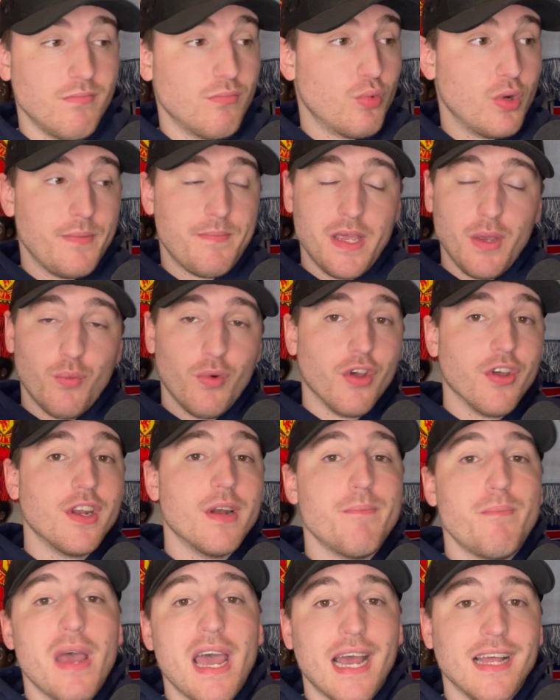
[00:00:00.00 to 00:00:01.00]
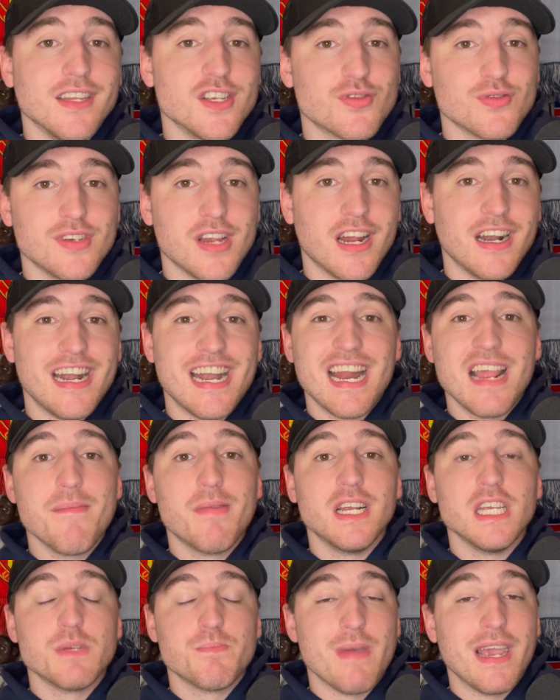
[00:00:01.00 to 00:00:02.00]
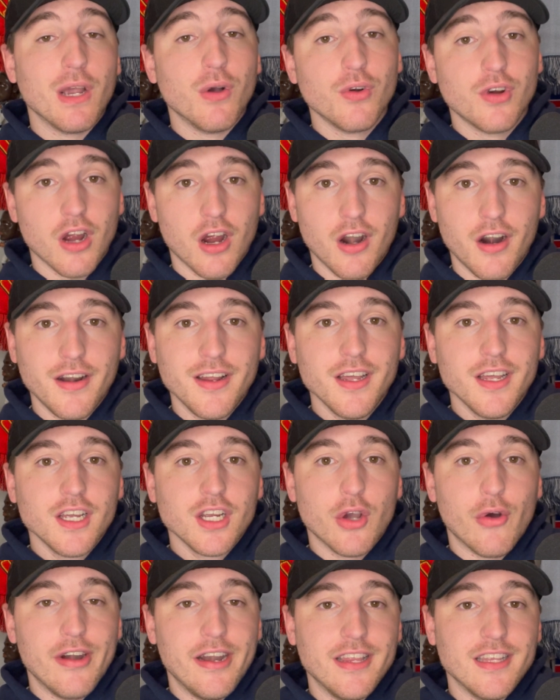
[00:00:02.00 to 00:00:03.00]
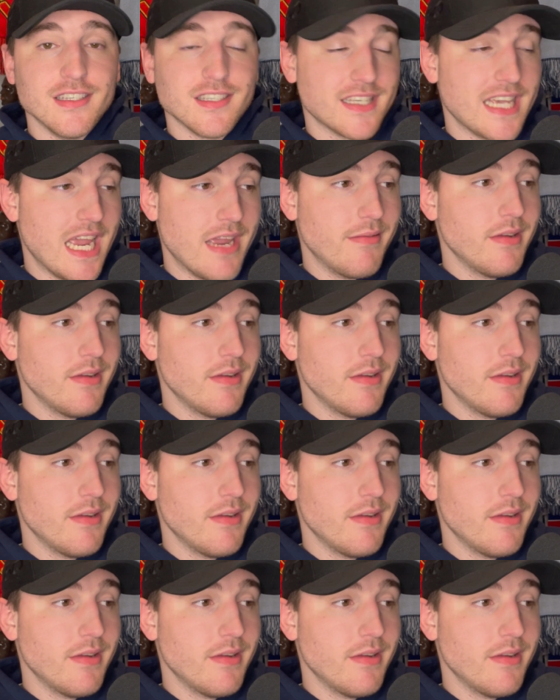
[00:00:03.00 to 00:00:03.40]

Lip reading: would be willing to bet, this was not on anybody's bingo card going into this game,